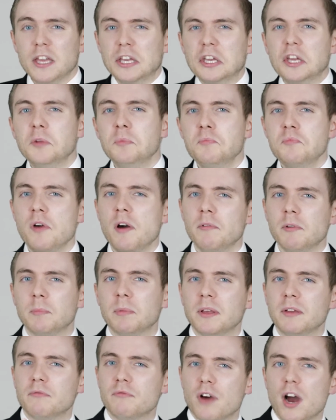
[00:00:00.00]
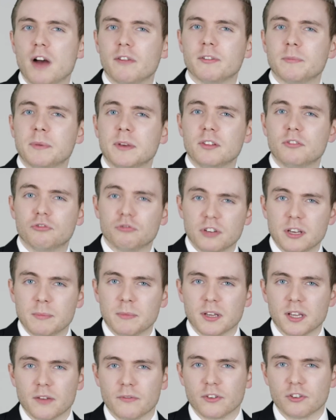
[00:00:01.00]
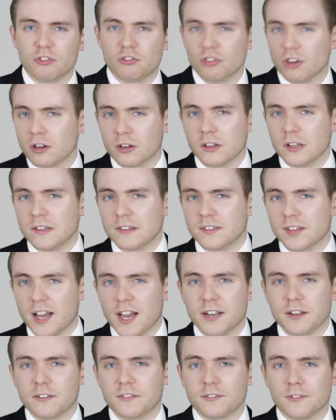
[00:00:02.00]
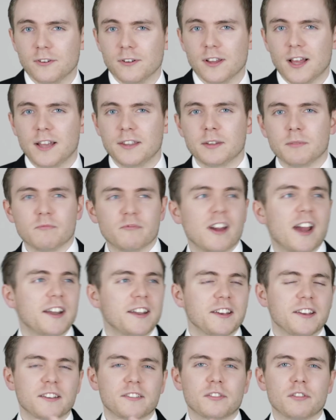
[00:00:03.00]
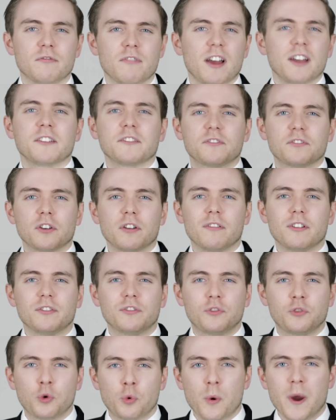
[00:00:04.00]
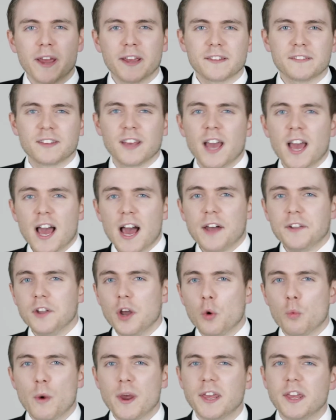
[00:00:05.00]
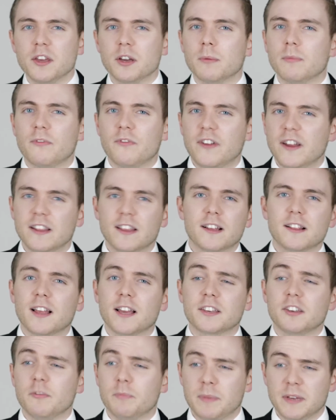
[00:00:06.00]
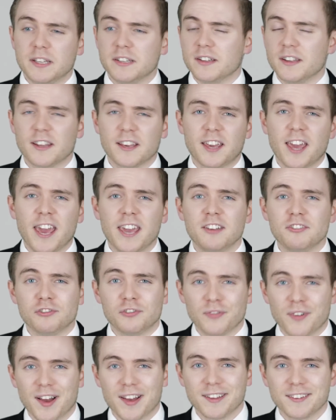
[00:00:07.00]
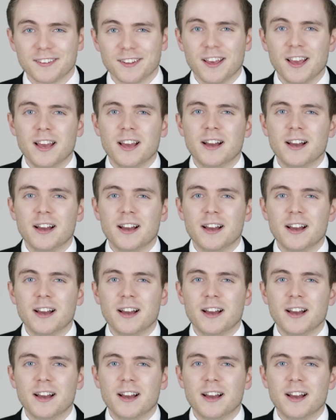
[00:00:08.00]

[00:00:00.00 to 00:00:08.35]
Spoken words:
You'd probably rather be dreaming of a chocolate dinosaur and riding a Tyrannosaurus Twix and not waking up feeling like you've been in a cage fight.